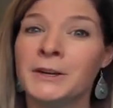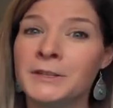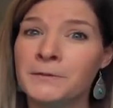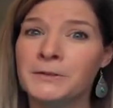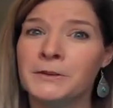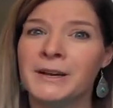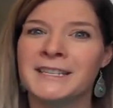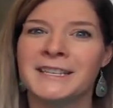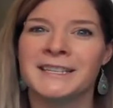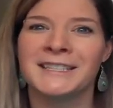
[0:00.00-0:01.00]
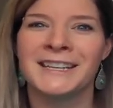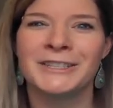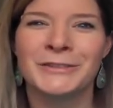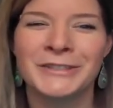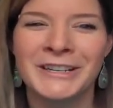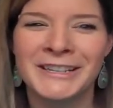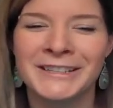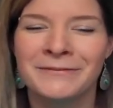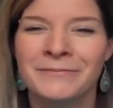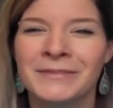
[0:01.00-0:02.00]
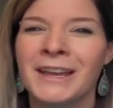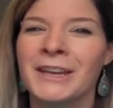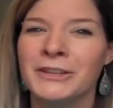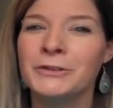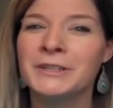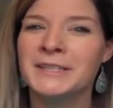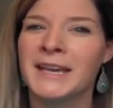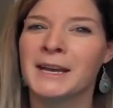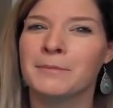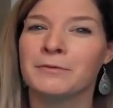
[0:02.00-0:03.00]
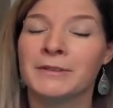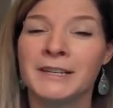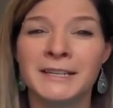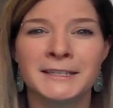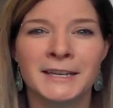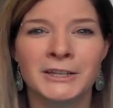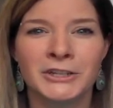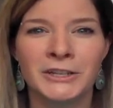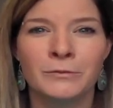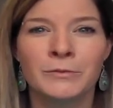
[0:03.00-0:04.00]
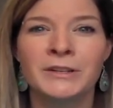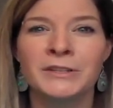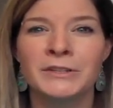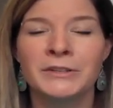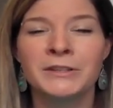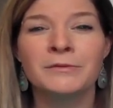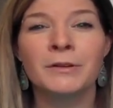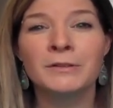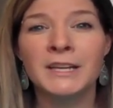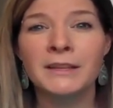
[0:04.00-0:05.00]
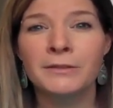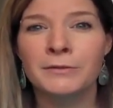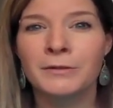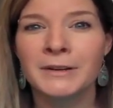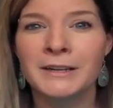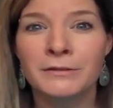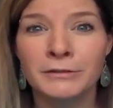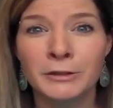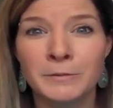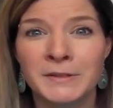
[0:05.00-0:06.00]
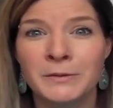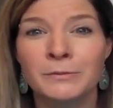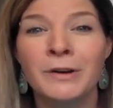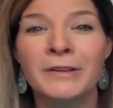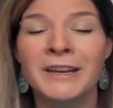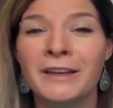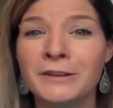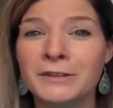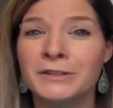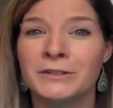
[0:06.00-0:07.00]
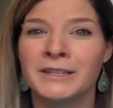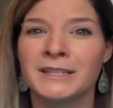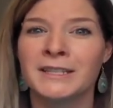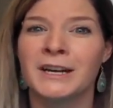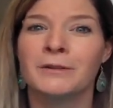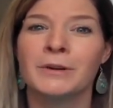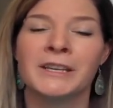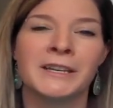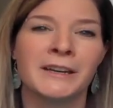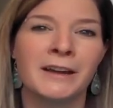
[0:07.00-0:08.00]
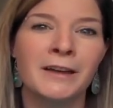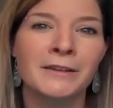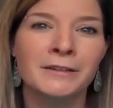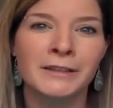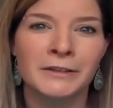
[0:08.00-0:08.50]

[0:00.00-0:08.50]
Here's a few ideas to get you started. You could set up a reading station where students rotate through in groups while the other students are working on other